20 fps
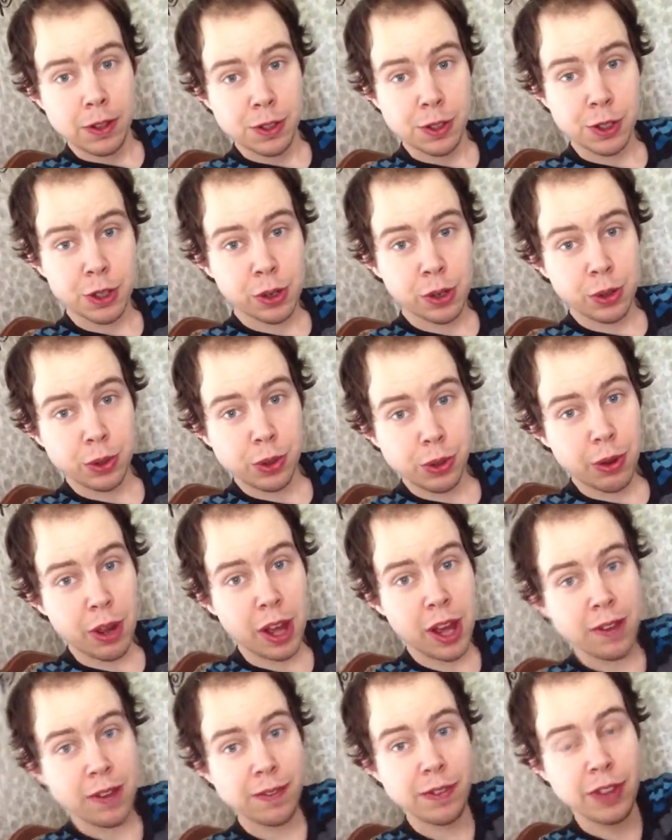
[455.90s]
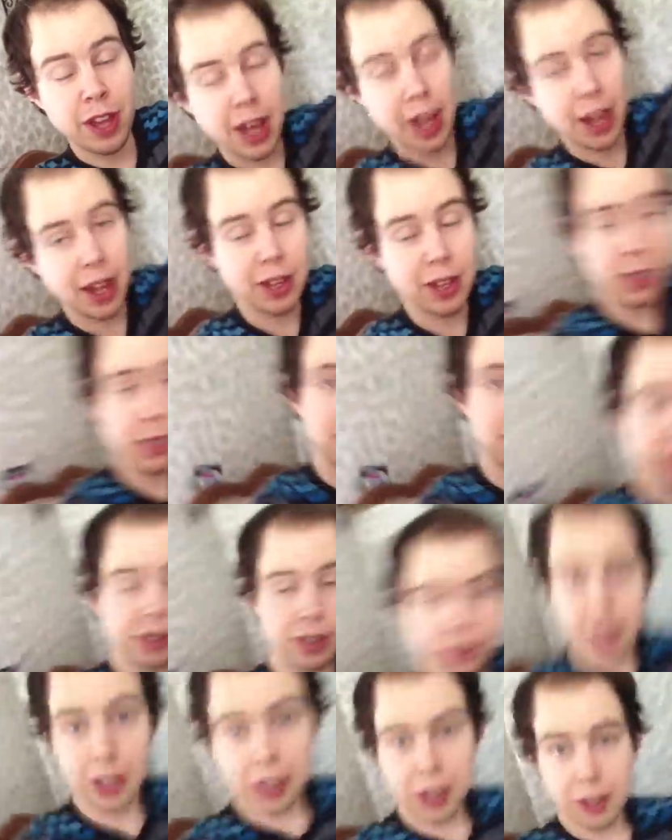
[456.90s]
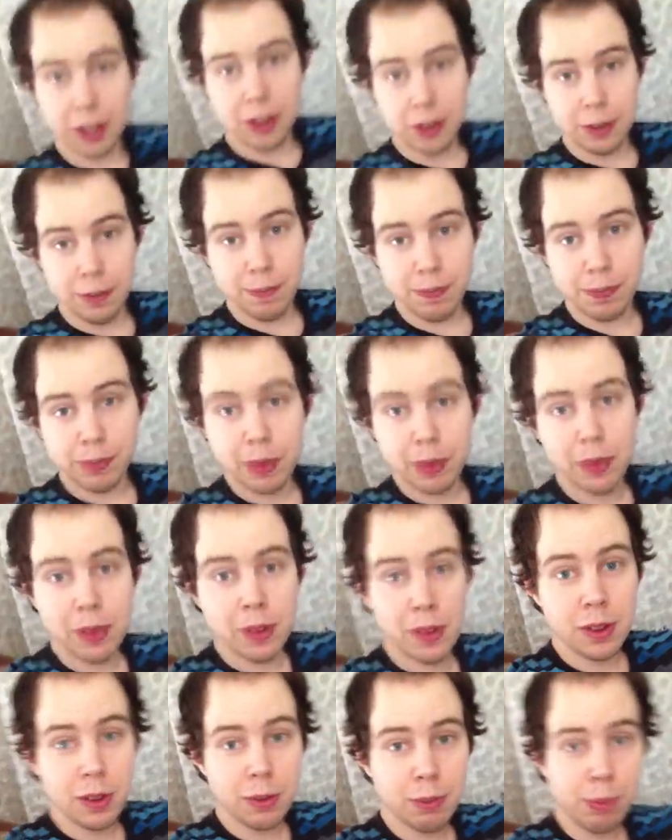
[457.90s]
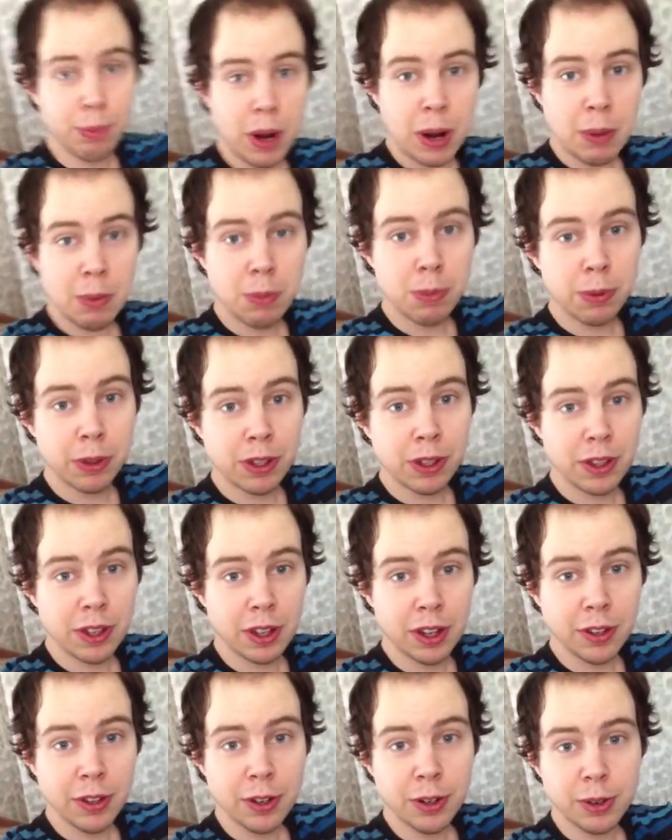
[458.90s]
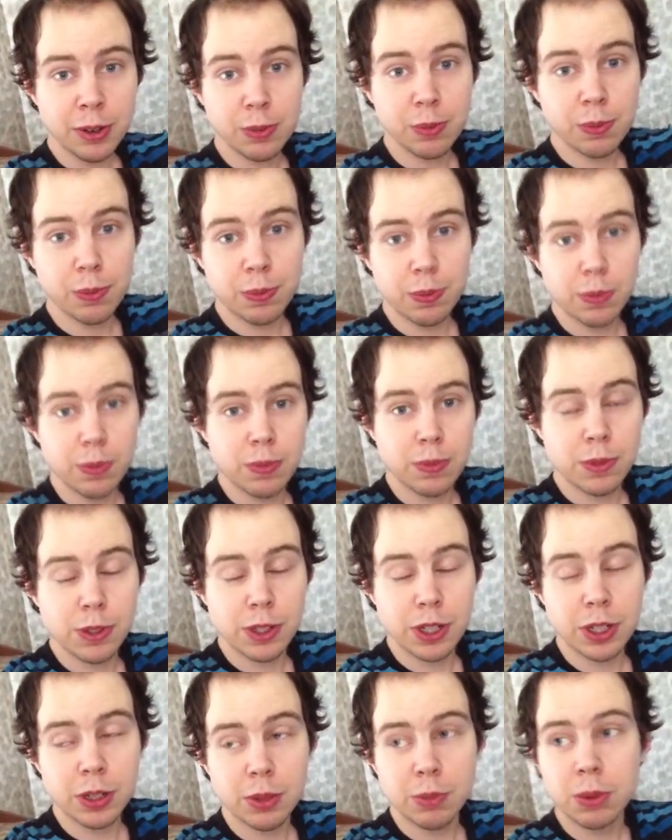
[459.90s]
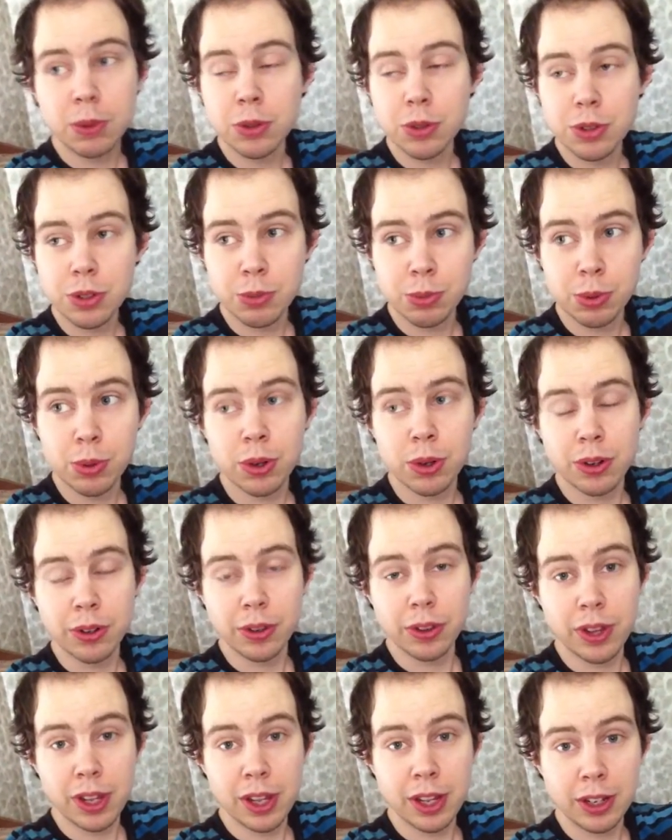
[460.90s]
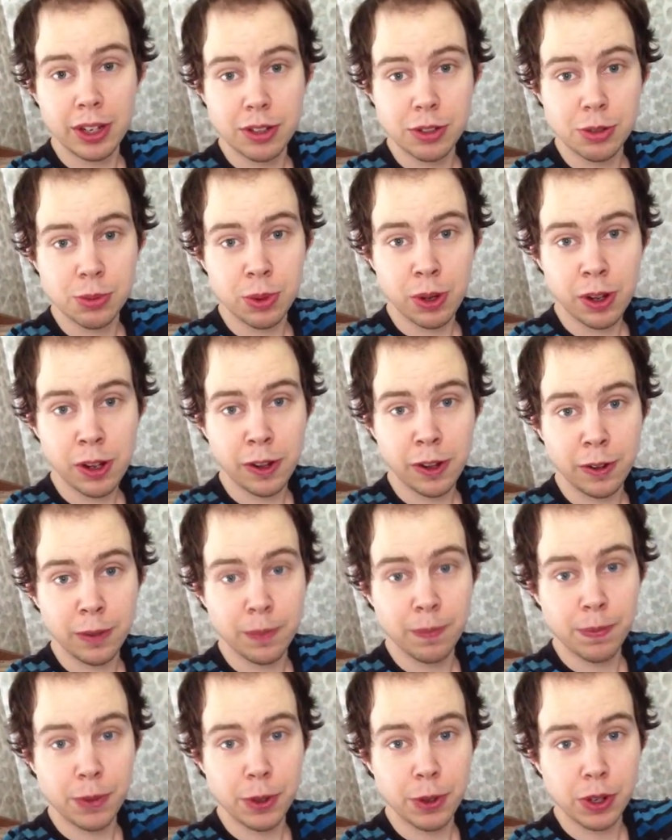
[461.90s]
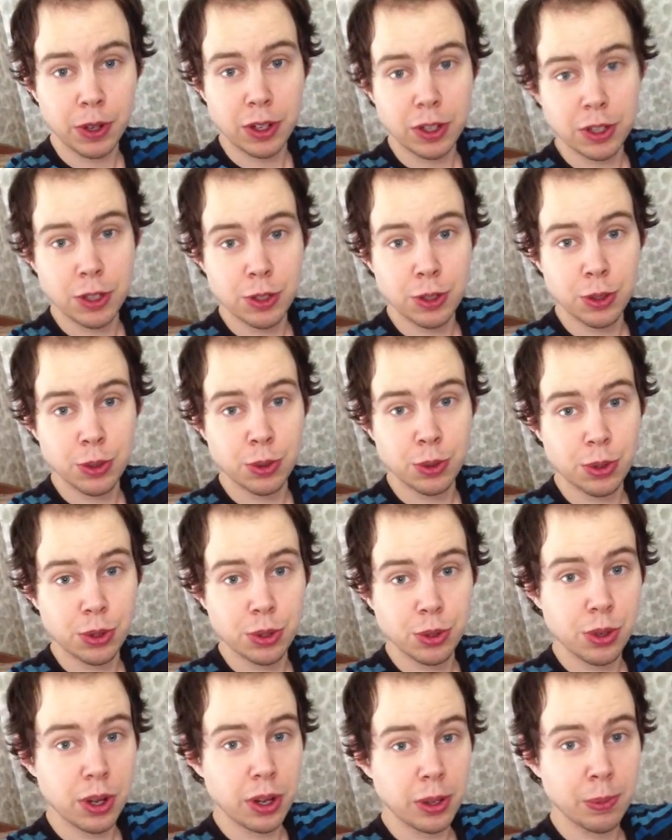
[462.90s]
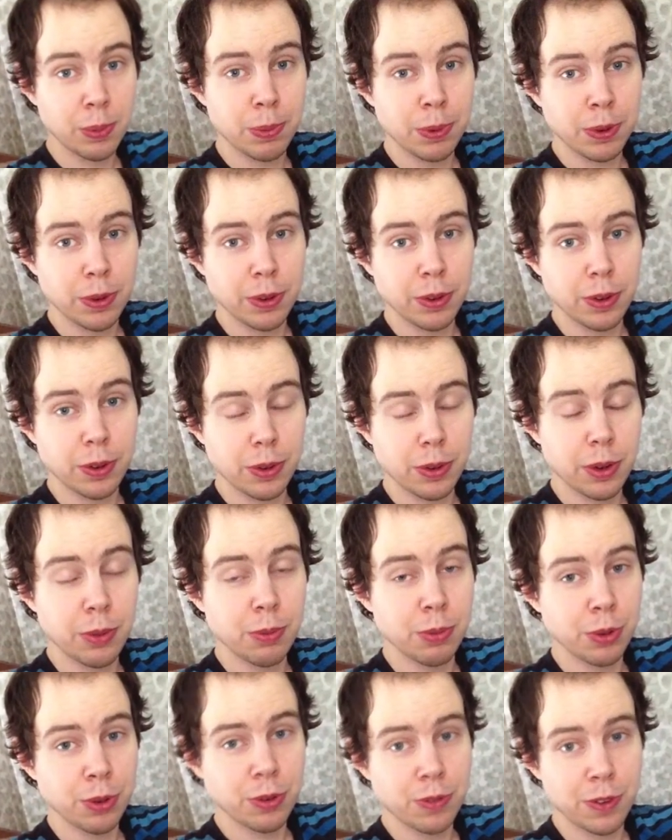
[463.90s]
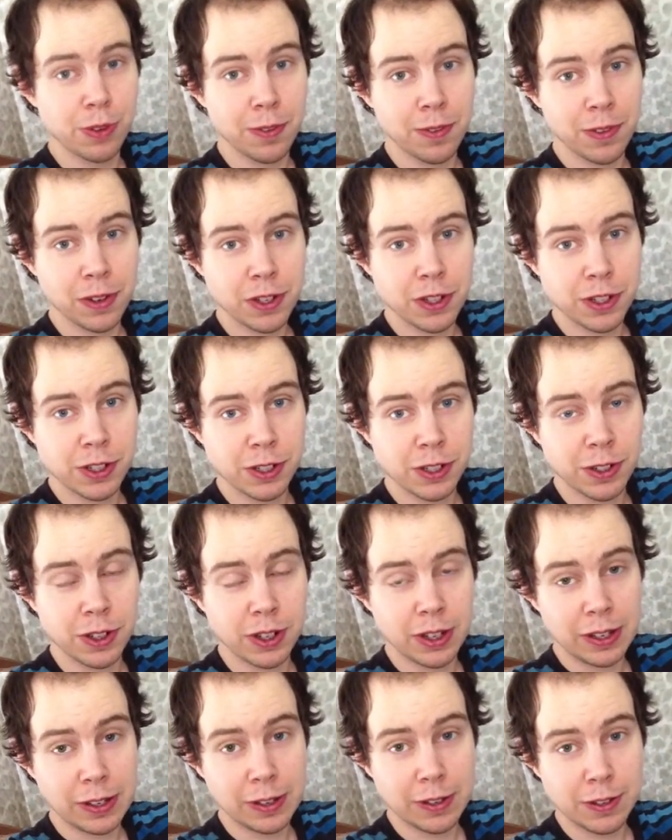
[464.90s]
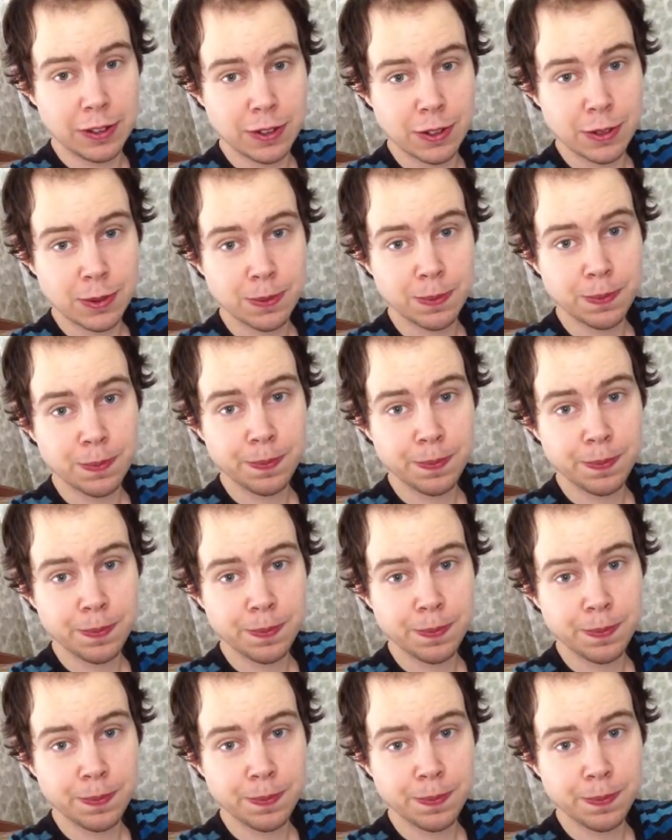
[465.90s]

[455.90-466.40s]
So you have that and probably the other single most important thing as well you can do to help your improve your vision is